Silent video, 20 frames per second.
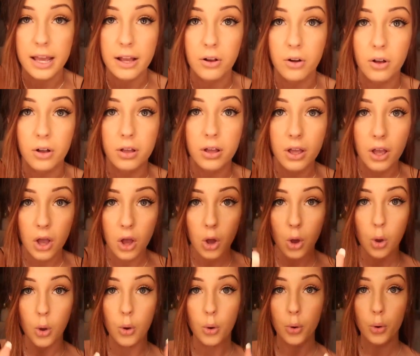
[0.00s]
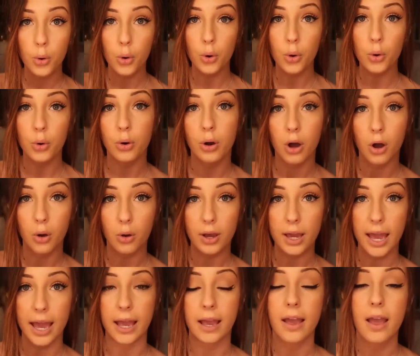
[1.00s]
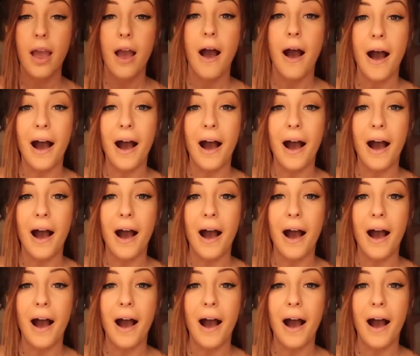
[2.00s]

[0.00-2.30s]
angle. Whew, okay.